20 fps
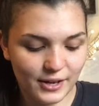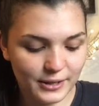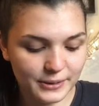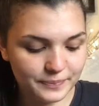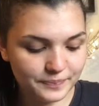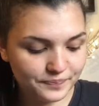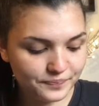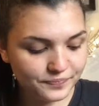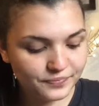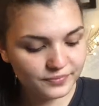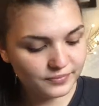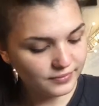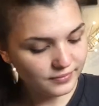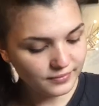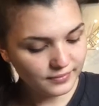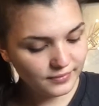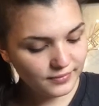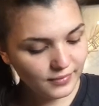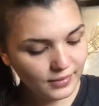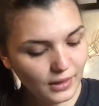
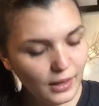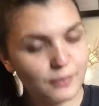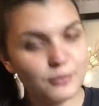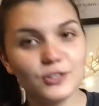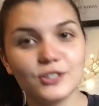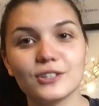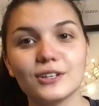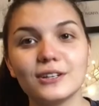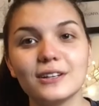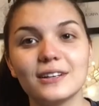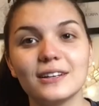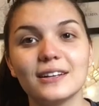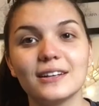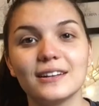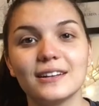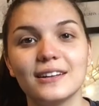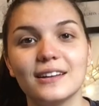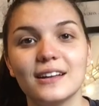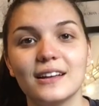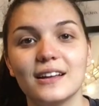I'm just
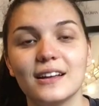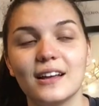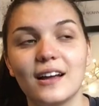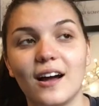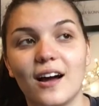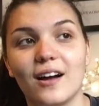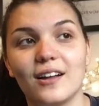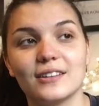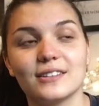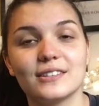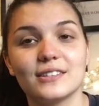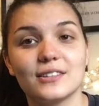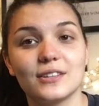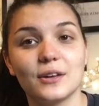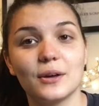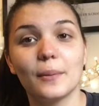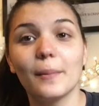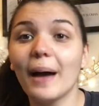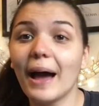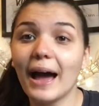gonna answer
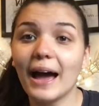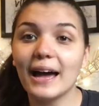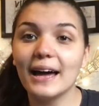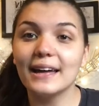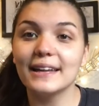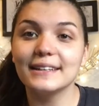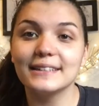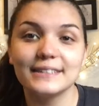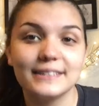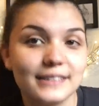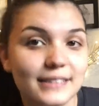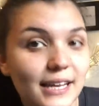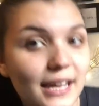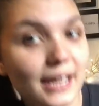them and